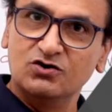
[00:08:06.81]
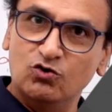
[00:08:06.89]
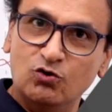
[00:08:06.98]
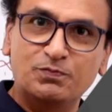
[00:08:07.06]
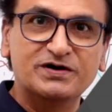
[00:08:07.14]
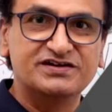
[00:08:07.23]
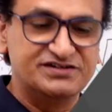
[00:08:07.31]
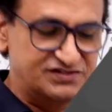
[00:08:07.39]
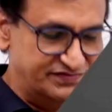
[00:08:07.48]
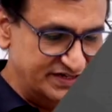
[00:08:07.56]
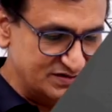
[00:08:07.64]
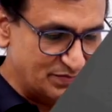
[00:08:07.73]
Open
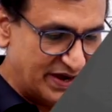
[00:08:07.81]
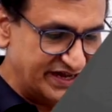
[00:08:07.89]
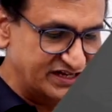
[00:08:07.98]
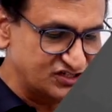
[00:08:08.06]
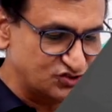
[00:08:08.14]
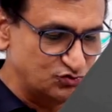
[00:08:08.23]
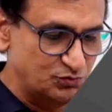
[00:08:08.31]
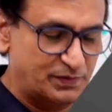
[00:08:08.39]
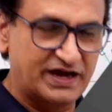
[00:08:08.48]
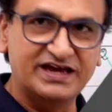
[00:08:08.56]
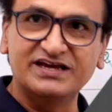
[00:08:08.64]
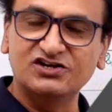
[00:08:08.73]
interval minus 2
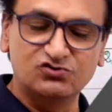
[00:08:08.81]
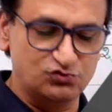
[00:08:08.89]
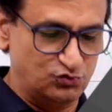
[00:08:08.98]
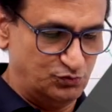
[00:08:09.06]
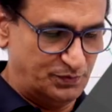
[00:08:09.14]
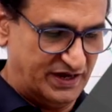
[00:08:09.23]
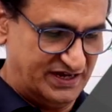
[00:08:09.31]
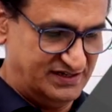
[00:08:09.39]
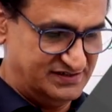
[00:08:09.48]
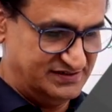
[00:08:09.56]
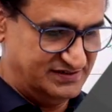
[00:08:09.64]
pi to 2 pi.